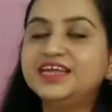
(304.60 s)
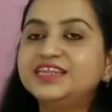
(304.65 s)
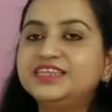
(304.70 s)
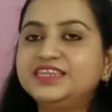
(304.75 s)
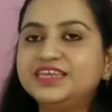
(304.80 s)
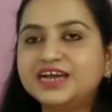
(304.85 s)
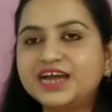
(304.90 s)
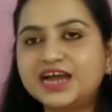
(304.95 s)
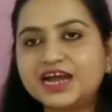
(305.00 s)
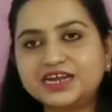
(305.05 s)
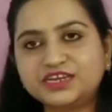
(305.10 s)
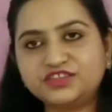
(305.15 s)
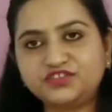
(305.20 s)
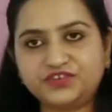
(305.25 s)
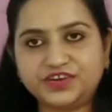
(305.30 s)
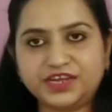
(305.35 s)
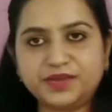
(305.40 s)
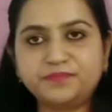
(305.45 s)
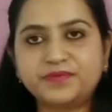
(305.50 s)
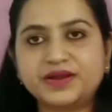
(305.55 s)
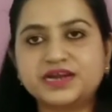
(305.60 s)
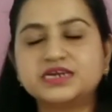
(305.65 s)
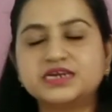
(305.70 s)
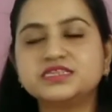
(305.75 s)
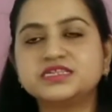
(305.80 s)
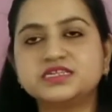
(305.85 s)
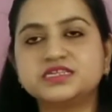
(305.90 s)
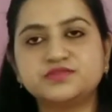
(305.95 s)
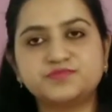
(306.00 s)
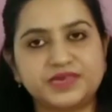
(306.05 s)
There are 3
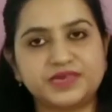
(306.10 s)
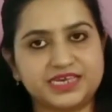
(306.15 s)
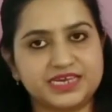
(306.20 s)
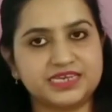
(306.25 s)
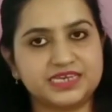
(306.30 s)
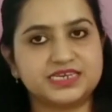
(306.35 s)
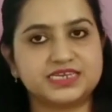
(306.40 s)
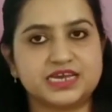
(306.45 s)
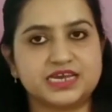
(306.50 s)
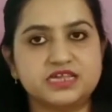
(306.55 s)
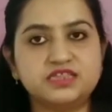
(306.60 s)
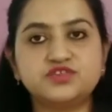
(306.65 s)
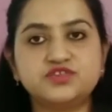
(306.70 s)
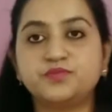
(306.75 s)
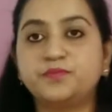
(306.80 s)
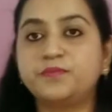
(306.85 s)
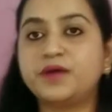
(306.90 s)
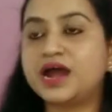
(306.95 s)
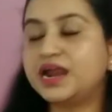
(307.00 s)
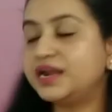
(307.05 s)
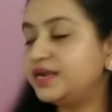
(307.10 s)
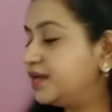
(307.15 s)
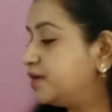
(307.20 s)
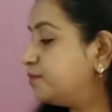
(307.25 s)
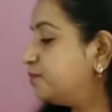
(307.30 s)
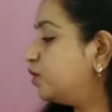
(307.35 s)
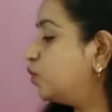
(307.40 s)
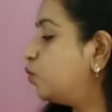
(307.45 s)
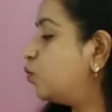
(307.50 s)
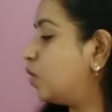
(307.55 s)
parts in speaking test. Part
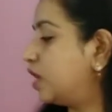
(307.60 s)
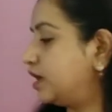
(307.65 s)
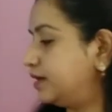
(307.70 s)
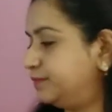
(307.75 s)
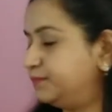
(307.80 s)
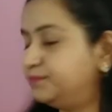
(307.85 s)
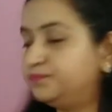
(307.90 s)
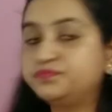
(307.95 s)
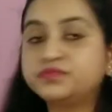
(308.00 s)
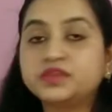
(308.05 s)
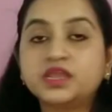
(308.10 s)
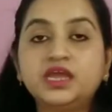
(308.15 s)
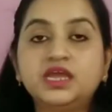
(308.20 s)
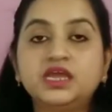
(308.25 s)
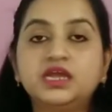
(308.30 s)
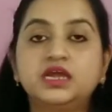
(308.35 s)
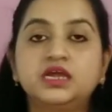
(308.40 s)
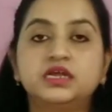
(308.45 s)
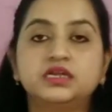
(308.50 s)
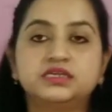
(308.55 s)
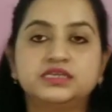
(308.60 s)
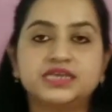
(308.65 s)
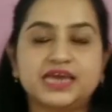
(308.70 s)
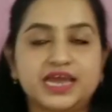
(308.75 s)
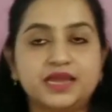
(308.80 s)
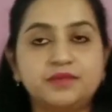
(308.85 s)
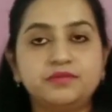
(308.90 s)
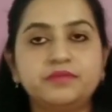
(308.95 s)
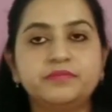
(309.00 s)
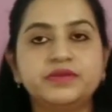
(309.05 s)
number 1.
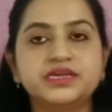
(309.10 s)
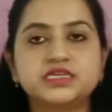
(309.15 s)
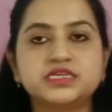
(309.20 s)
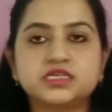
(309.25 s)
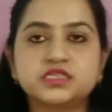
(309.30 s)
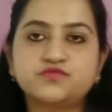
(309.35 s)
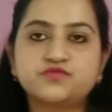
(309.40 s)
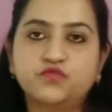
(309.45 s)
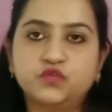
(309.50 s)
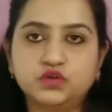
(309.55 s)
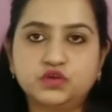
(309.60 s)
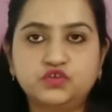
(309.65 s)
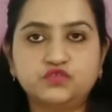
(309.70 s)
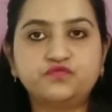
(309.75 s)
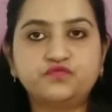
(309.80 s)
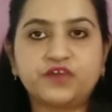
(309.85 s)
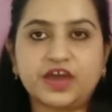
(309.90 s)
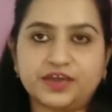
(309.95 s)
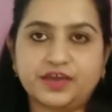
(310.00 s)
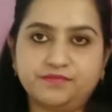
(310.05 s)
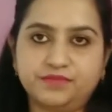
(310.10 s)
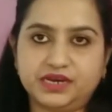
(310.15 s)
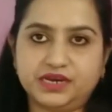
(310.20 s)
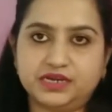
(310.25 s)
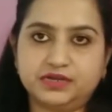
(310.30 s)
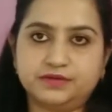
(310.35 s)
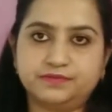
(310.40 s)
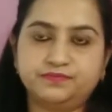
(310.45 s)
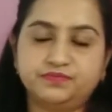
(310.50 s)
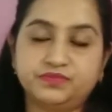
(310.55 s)
Time limit is 4 to 5
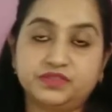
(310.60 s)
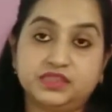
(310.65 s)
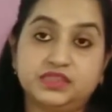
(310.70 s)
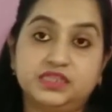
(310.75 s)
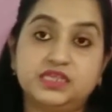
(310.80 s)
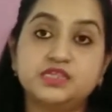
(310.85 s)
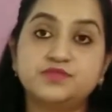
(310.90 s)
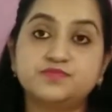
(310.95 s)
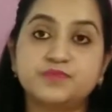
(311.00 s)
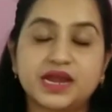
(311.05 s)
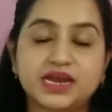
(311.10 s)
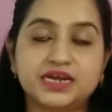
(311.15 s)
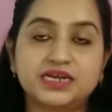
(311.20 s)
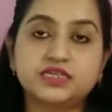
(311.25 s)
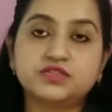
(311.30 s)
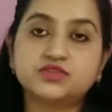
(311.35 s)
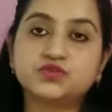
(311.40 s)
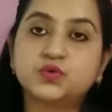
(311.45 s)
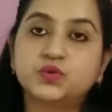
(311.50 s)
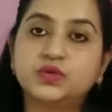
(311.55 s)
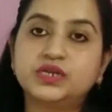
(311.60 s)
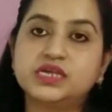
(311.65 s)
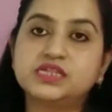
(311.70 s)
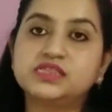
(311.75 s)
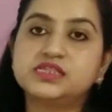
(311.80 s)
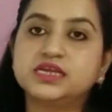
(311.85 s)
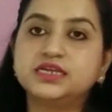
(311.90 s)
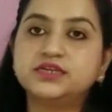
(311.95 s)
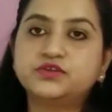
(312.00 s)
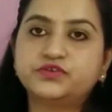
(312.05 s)
minutes. This part is known
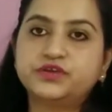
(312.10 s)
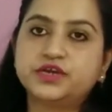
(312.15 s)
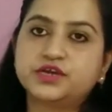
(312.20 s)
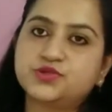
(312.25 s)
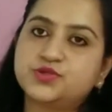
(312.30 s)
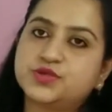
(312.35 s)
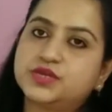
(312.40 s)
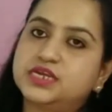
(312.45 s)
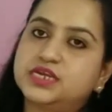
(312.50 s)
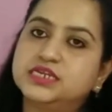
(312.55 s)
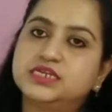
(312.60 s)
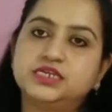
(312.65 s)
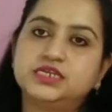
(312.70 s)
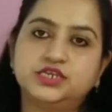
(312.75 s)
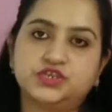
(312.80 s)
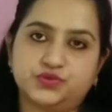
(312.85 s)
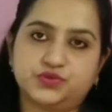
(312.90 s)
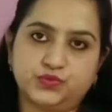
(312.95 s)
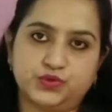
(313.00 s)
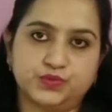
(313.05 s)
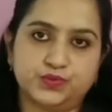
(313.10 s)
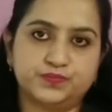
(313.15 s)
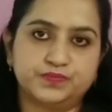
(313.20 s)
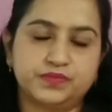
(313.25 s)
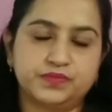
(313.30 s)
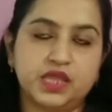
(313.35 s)
as introduction and interview.